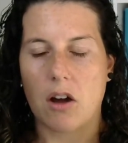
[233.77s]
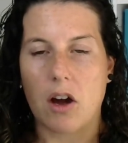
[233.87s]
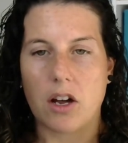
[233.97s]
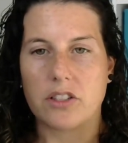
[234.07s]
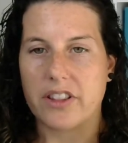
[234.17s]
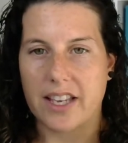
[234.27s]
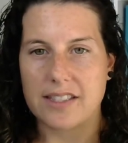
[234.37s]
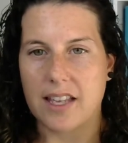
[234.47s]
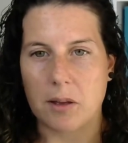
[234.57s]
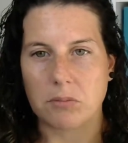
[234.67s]
under that
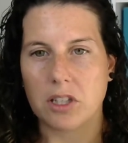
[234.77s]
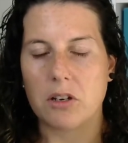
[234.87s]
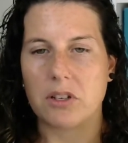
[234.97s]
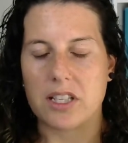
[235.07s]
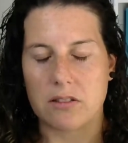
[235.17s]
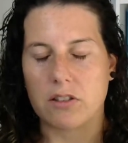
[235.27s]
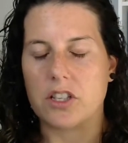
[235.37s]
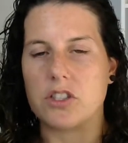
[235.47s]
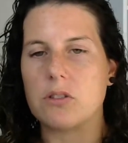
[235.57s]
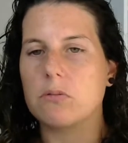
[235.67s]
same loan as long
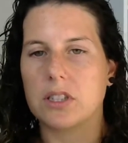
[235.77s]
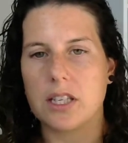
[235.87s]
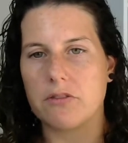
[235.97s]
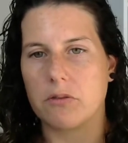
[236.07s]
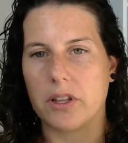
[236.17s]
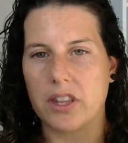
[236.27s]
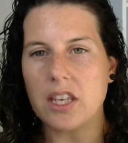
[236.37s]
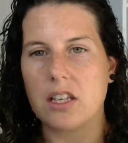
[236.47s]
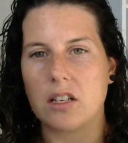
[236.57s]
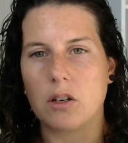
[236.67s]
as you live
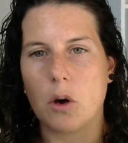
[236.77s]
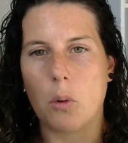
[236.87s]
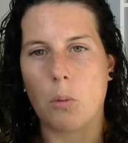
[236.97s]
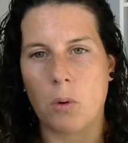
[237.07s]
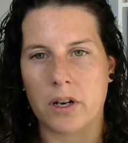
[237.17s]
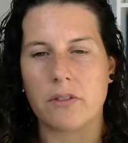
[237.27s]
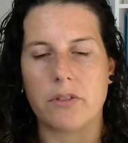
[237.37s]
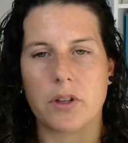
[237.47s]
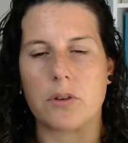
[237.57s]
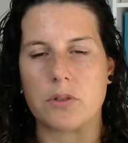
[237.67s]
within one of
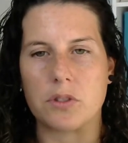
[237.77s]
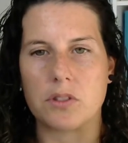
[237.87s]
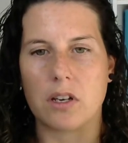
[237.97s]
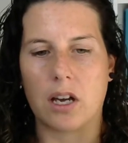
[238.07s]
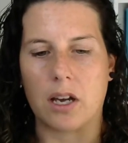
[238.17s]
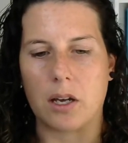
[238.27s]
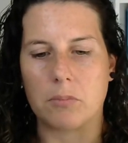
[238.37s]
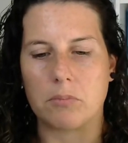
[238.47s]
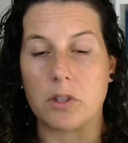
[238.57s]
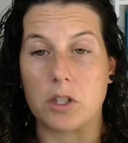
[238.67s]
those
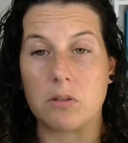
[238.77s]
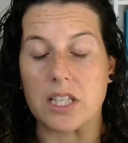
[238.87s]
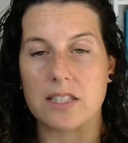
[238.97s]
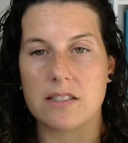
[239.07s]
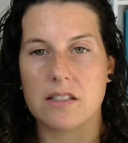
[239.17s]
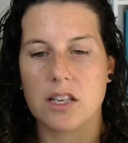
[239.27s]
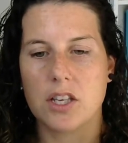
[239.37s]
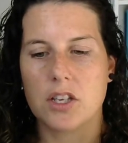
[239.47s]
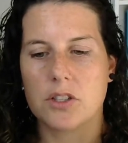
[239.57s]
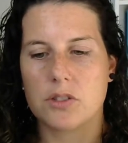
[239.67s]
units.
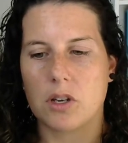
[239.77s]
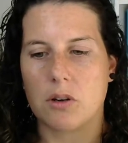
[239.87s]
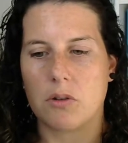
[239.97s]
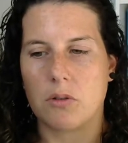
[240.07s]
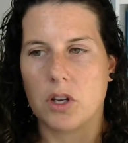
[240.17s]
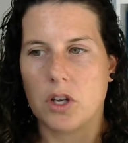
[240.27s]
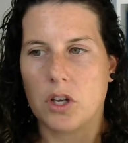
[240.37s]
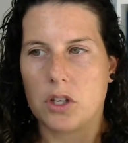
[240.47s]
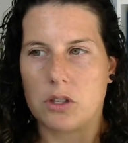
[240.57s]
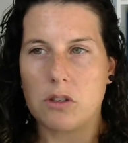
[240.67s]
So
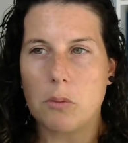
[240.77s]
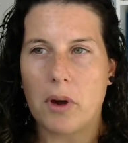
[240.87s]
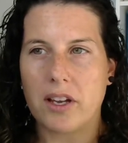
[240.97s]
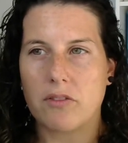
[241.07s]
you could buy a